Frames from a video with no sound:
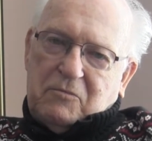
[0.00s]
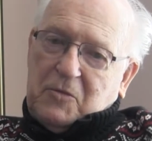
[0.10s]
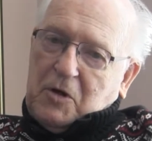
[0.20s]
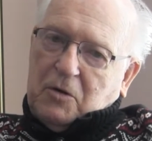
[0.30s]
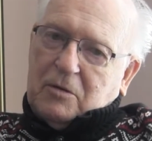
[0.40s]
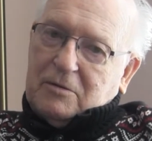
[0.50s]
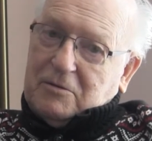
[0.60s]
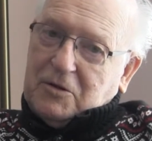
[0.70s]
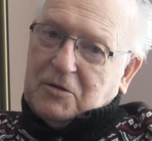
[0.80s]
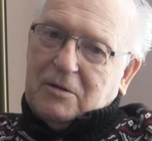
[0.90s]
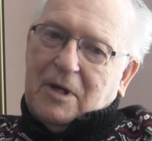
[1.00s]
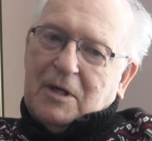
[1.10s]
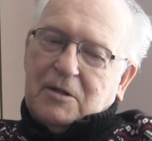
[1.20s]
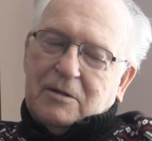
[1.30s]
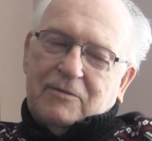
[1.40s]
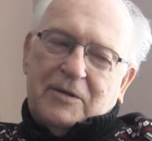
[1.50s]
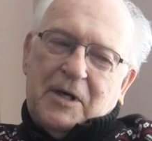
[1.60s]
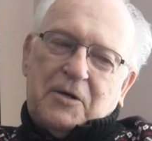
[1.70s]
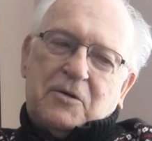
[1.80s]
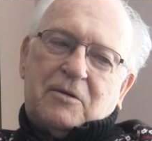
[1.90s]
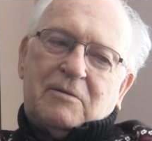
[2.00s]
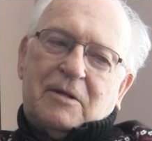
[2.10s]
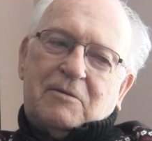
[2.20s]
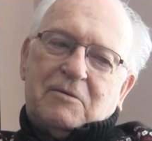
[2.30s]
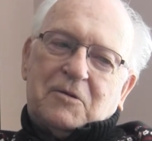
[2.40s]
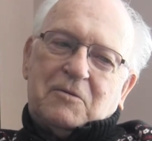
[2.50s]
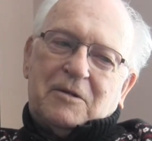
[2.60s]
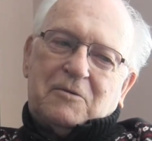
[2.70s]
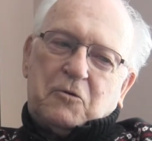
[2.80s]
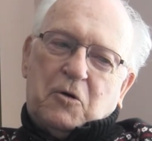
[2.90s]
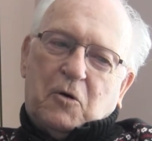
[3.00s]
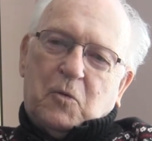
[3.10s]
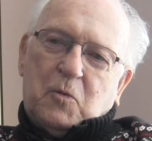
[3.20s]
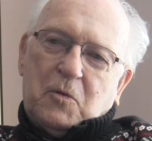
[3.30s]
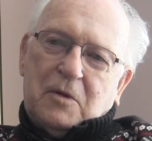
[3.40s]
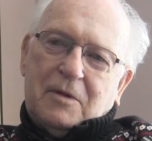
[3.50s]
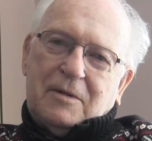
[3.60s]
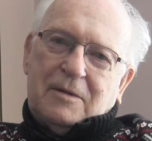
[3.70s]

No, just lots of layers when it was real cold.